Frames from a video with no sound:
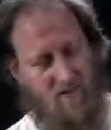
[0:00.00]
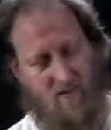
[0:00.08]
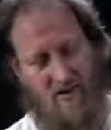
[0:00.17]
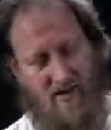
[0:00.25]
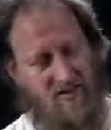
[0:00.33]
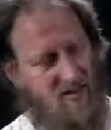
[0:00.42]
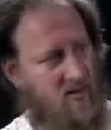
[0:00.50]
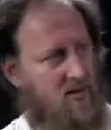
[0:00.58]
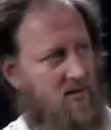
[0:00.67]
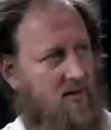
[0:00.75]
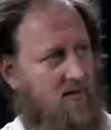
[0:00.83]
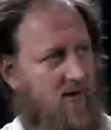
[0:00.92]
a uniform, has an
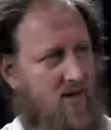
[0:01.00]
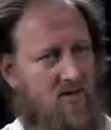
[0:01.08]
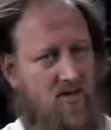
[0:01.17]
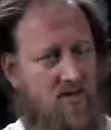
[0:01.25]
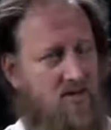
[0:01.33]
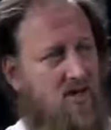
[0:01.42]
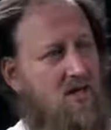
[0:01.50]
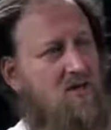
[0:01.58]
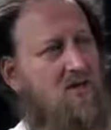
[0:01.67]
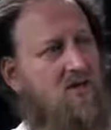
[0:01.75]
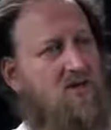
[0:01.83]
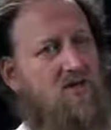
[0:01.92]
ID badge. There's
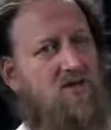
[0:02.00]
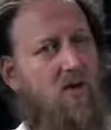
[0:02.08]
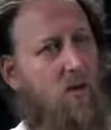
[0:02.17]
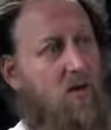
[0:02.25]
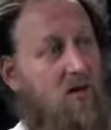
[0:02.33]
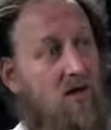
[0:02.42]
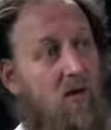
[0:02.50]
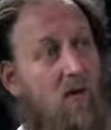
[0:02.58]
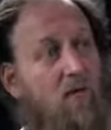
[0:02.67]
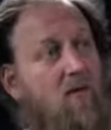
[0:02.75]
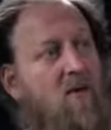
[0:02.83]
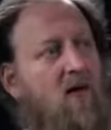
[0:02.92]
certain things that we
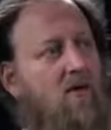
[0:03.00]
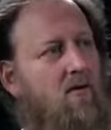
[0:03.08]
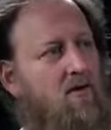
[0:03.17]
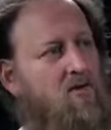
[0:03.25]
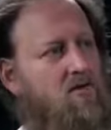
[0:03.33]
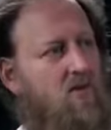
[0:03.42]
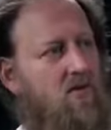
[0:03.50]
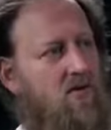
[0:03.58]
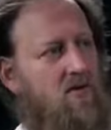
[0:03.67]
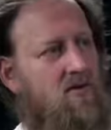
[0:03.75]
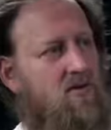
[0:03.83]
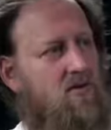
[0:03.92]
know from our
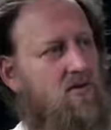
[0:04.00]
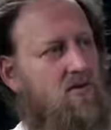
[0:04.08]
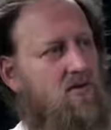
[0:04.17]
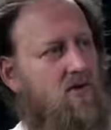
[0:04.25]
experience.